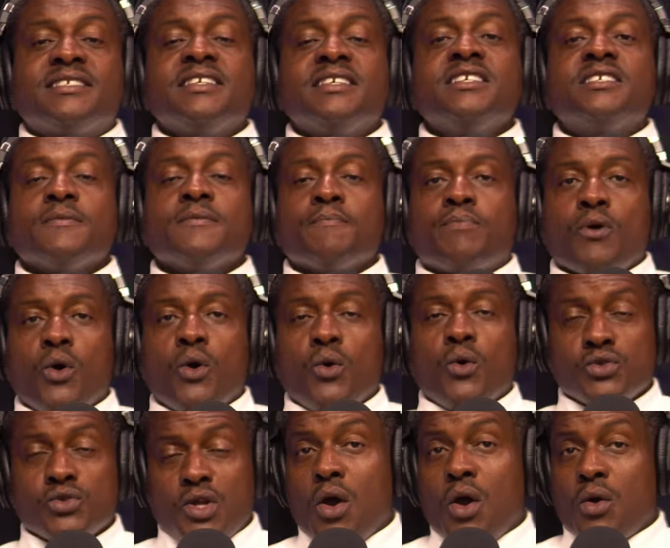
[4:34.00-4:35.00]
can see some
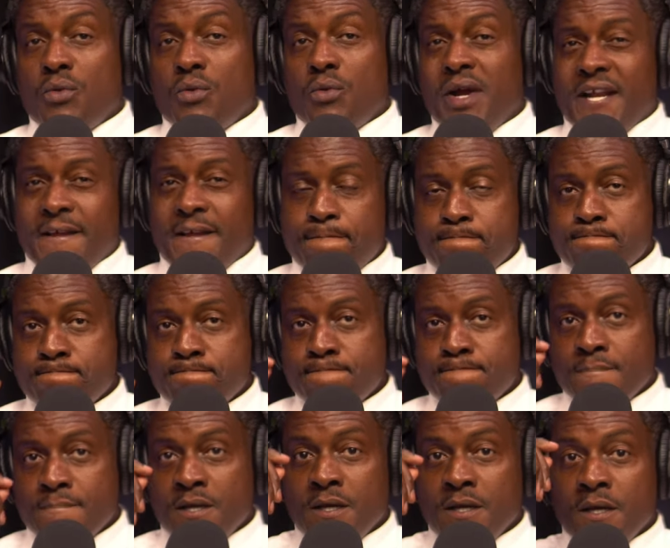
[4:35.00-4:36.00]
pros already.
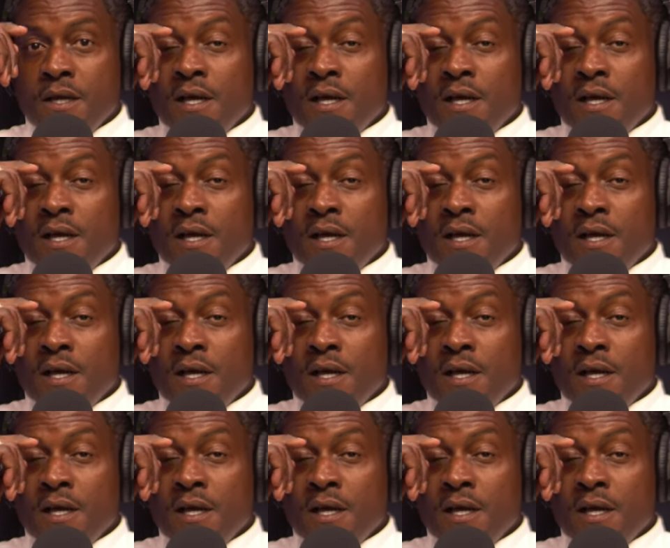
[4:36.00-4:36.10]
Yeah.